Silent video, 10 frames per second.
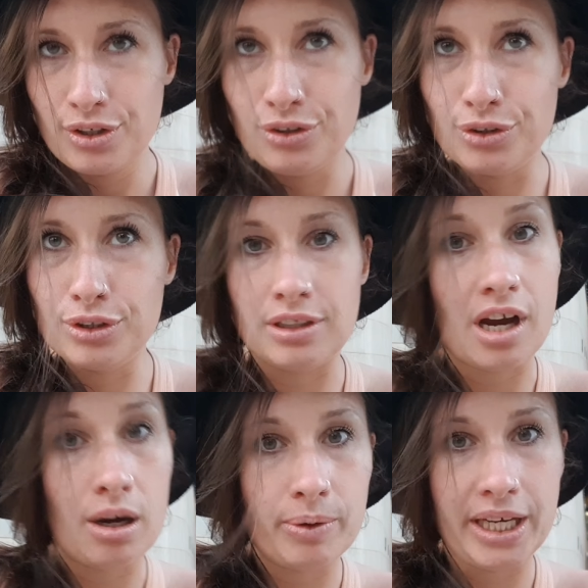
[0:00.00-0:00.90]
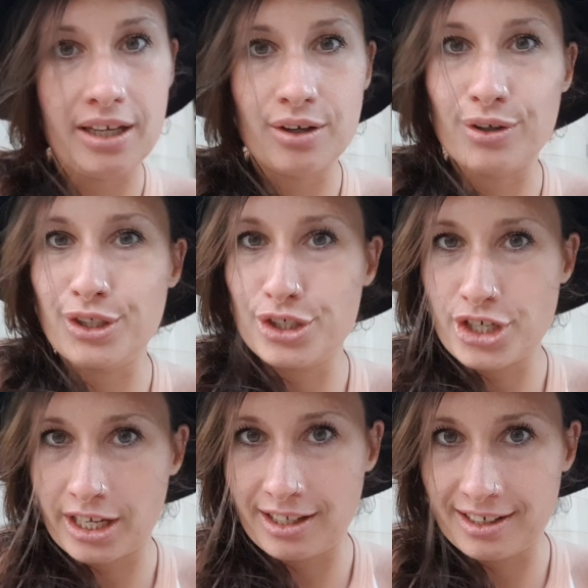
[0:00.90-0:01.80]
your Yahweh or your
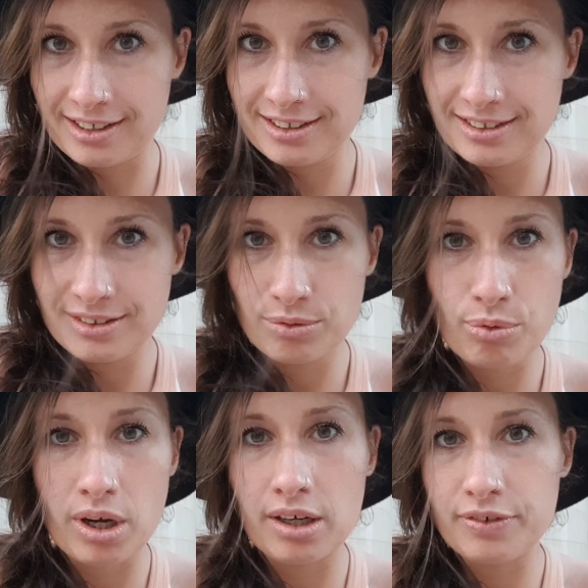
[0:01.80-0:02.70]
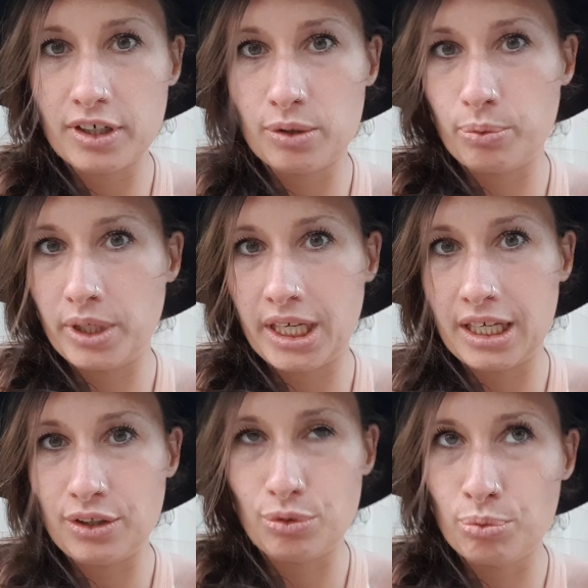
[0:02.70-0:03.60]
Shekinah, whatever way
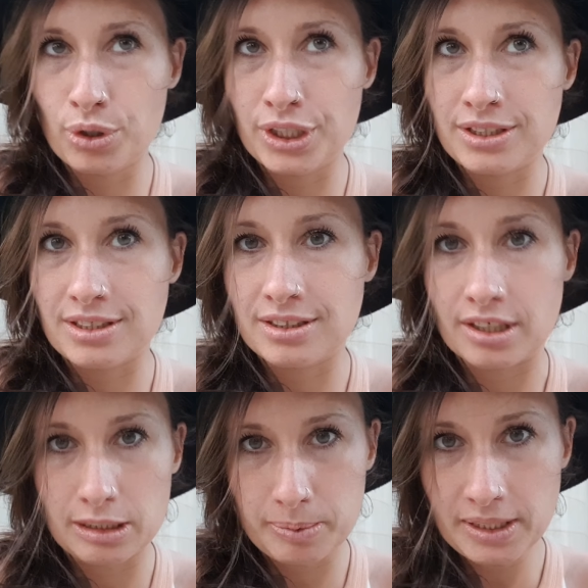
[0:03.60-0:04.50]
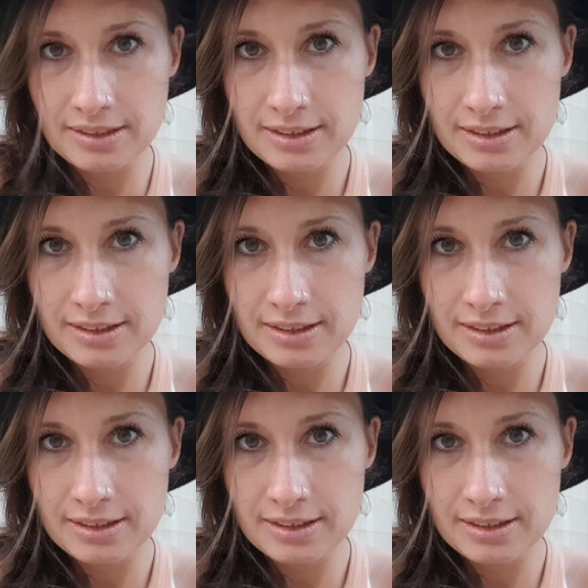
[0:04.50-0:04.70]
you want to describe it.